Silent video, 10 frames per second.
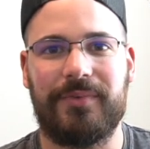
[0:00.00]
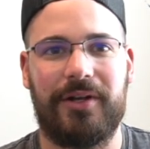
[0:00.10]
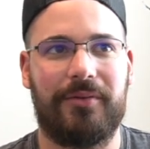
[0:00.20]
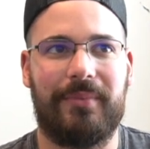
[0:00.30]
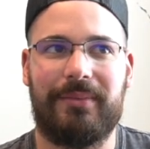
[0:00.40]
You
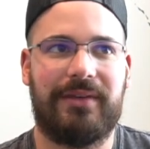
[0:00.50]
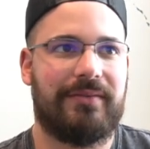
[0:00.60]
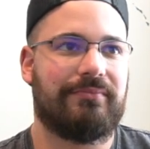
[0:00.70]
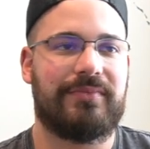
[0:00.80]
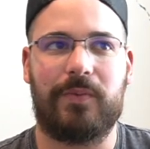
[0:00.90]
know,
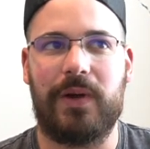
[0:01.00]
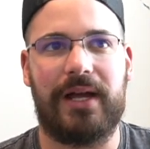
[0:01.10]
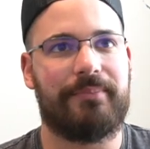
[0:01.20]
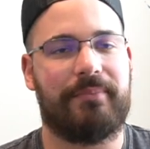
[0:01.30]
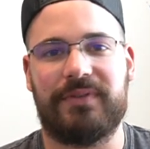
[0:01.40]
maybe
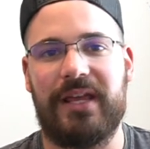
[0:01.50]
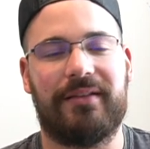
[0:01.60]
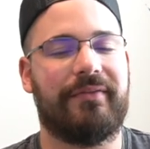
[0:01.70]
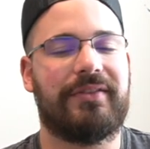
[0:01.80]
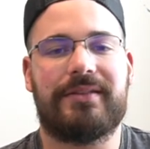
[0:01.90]
squat,
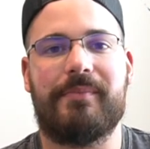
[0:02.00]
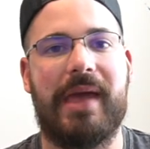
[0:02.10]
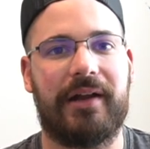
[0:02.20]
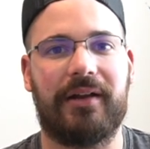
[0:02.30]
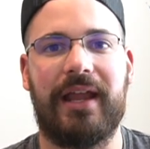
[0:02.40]
deadlift, doesn't matter.